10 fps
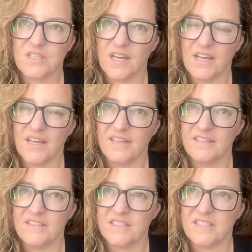I
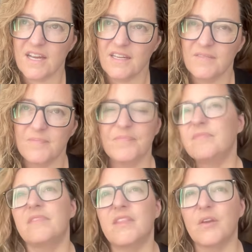decided
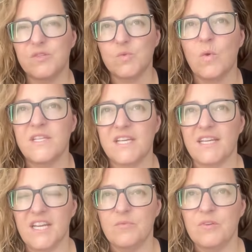there was one
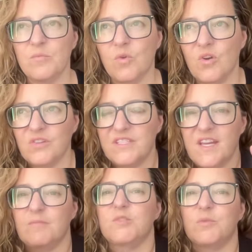dining room where all the
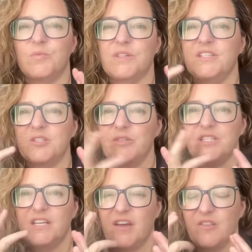tables were really squished
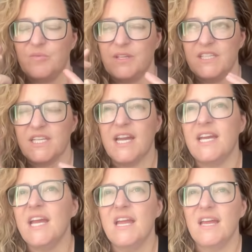together really tight,
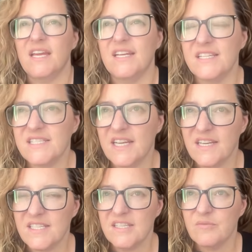and I decided I
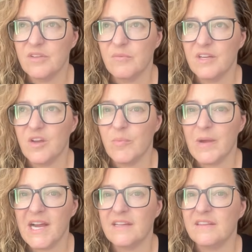didn't really want to go
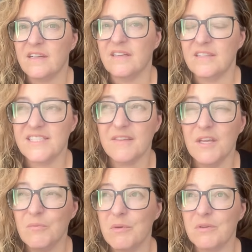back there because I think
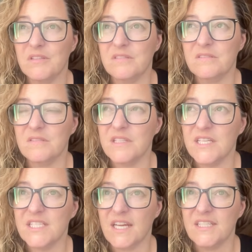we were
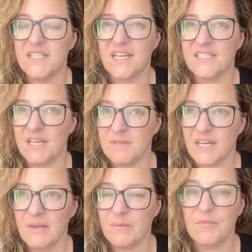assigned to that same dining
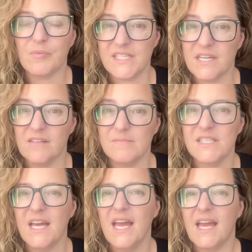room 3 times.
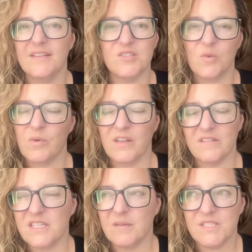And so one of those
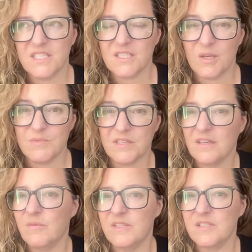times I just skipped it and
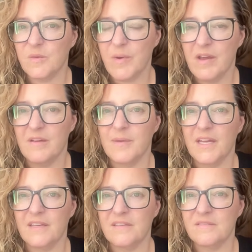went to the pub
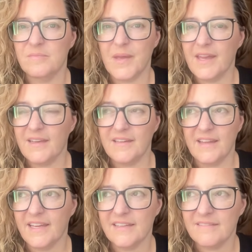and paid
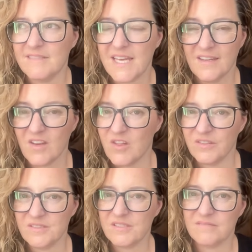like
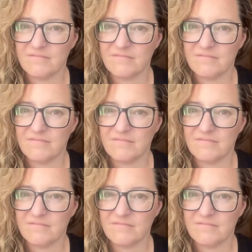$10